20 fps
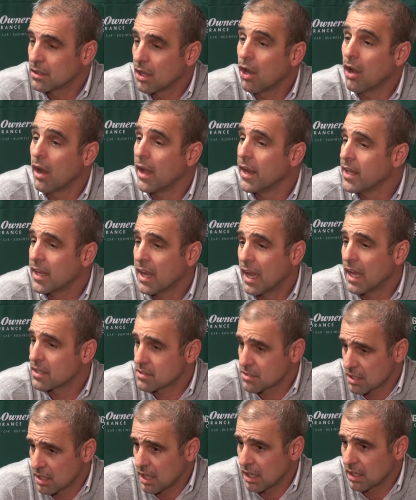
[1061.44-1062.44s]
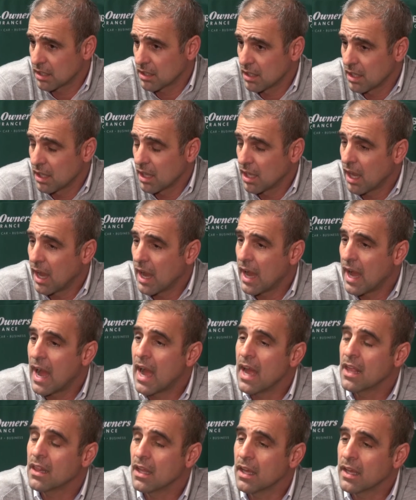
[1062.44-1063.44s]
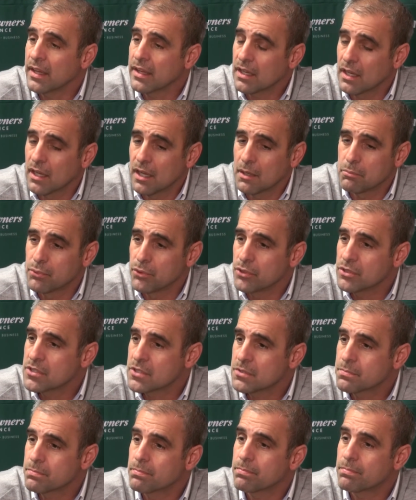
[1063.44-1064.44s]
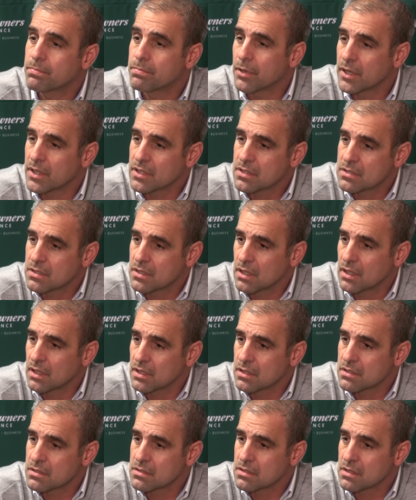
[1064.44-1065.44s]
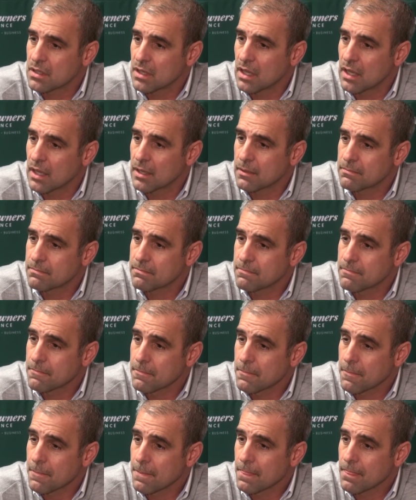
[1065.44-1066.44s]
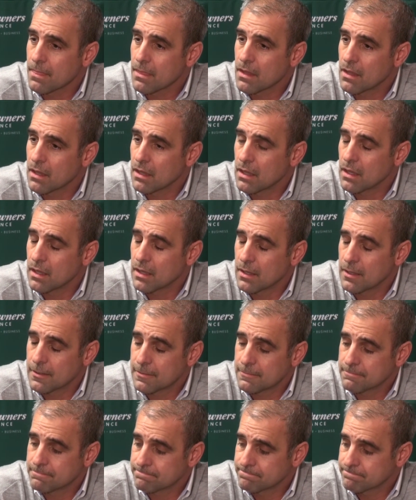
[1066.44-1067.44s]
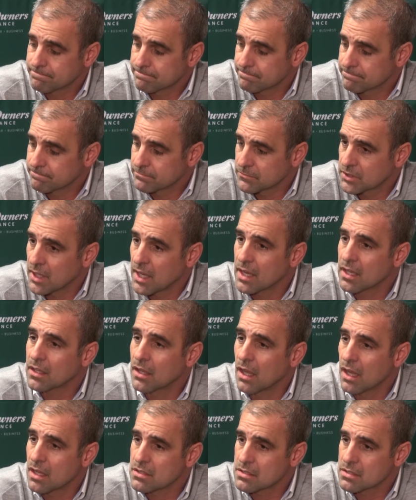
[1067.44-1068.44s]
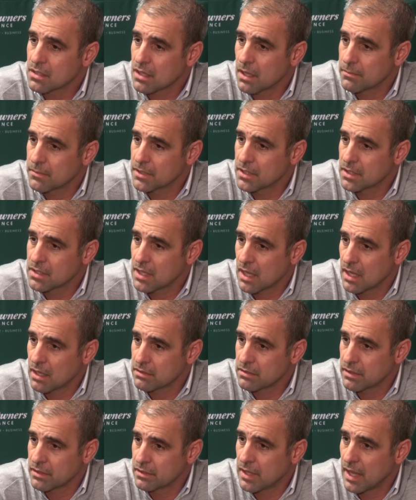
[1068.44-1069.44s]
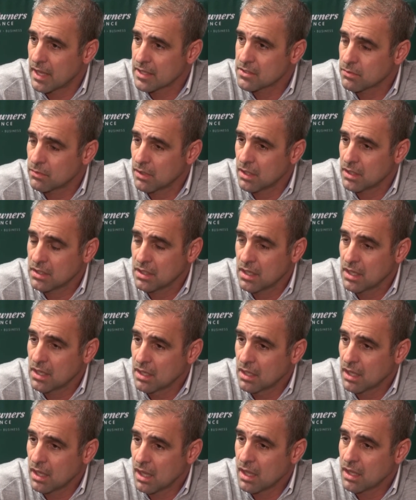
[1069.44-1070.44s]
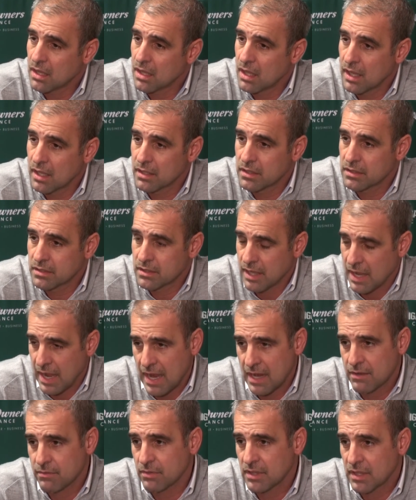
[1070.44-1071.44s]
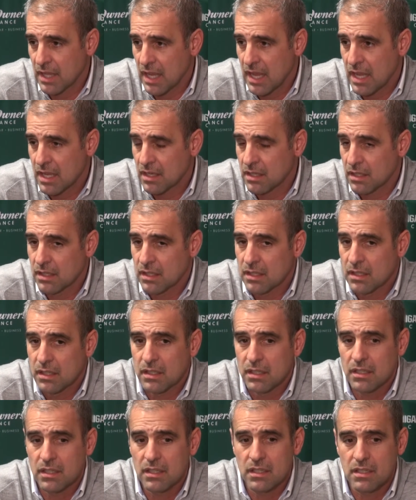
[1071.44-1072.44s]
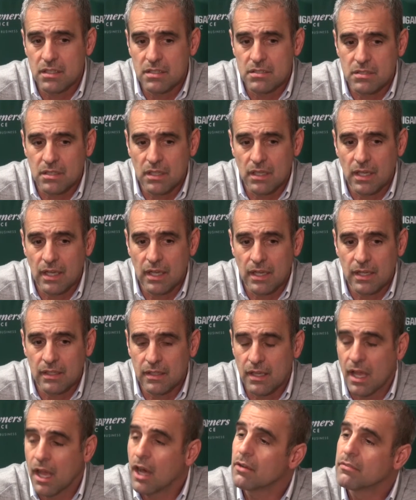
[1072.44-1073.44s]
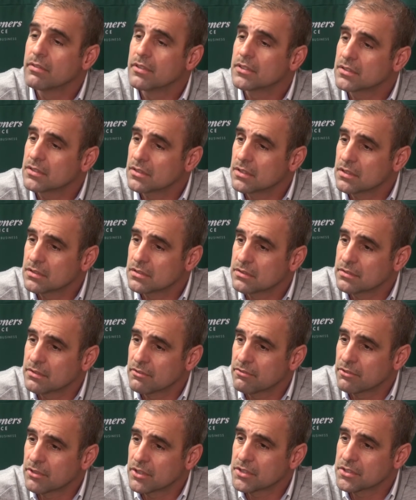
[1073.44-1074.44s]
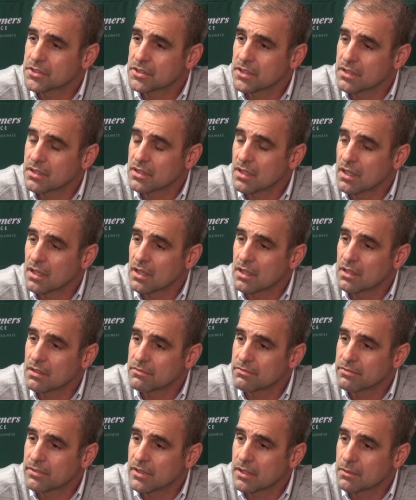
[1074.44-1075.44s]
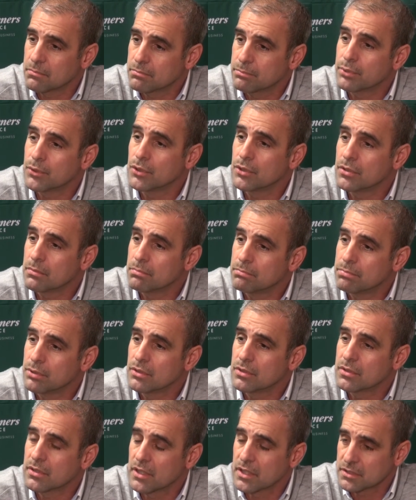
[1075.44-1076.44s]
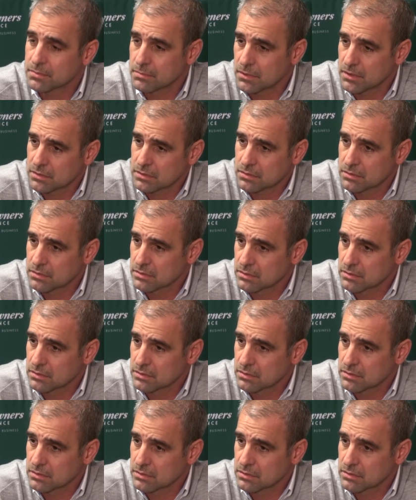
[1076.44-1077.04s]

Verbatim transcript: Oh, any kind of song. Yeah. I, I like uh, Bruce Springsteen's uh, uh, "Santa Claus is Coming to Town." That's, right. that's one, that's right. and then tied with that is uh, Elvis's version of um, "Blue Blue Christmas."